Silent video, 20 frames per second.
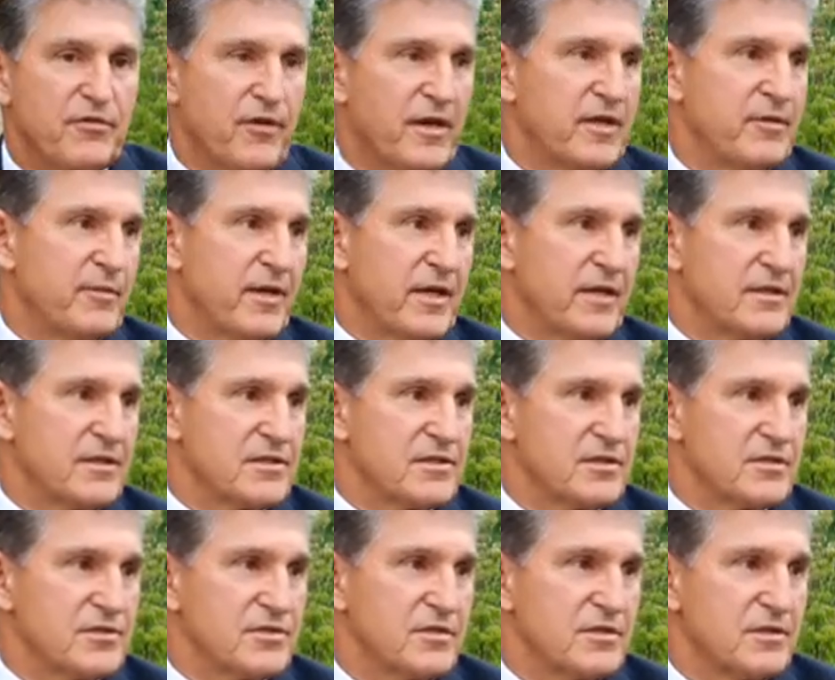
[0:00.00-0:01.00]
be afraid to make a
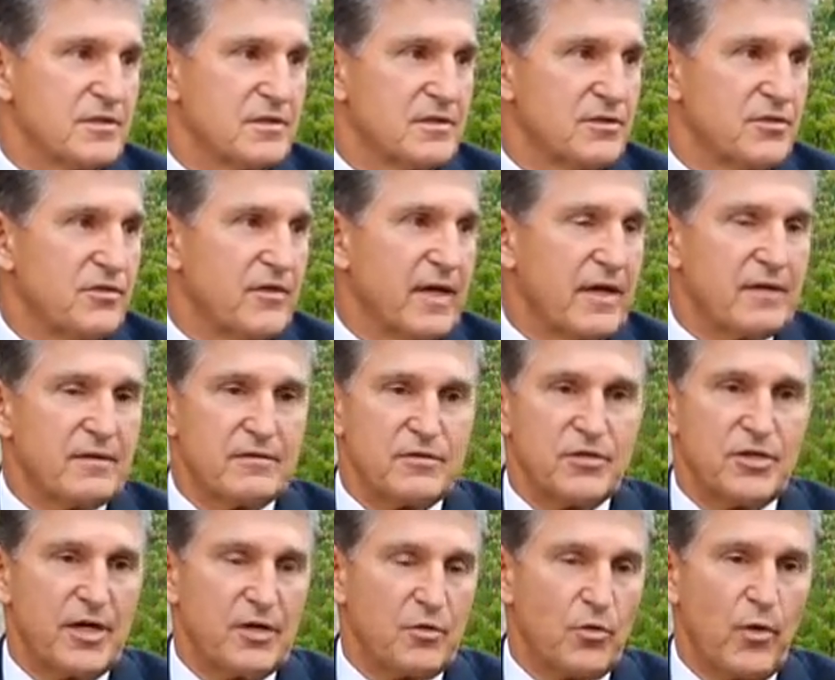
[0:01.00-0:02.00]
decision. You got to
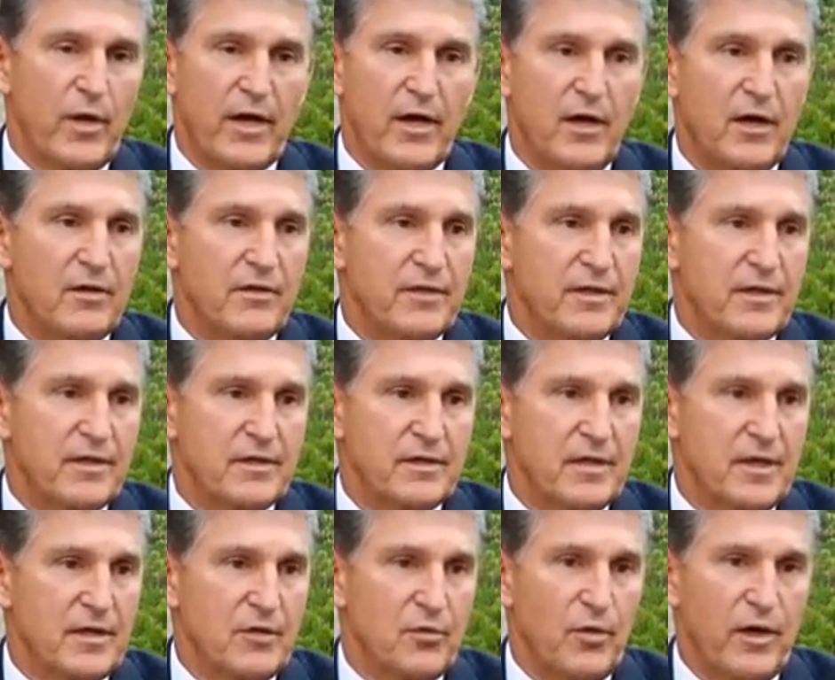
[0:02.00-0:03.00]
weigh all
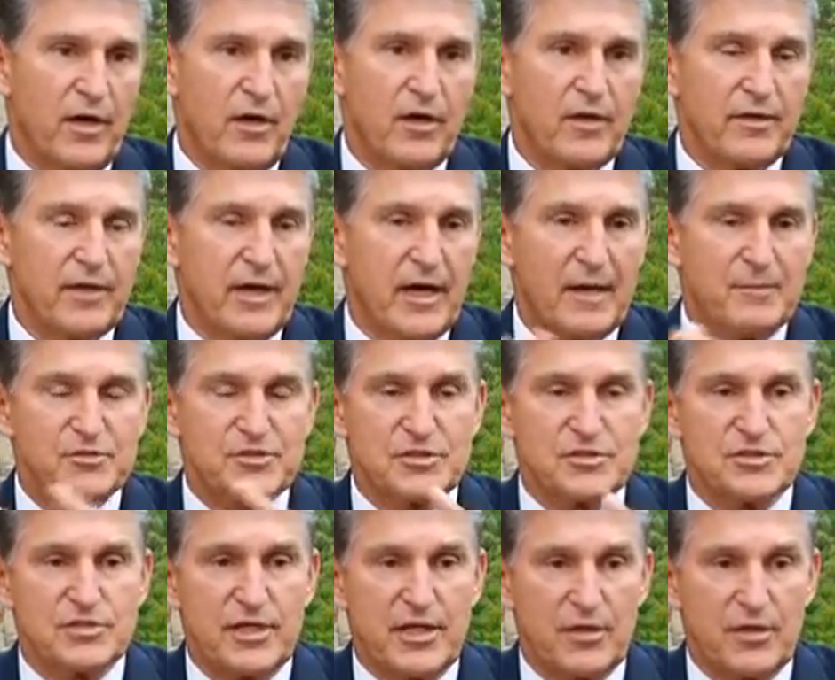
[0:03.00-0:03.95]
the options.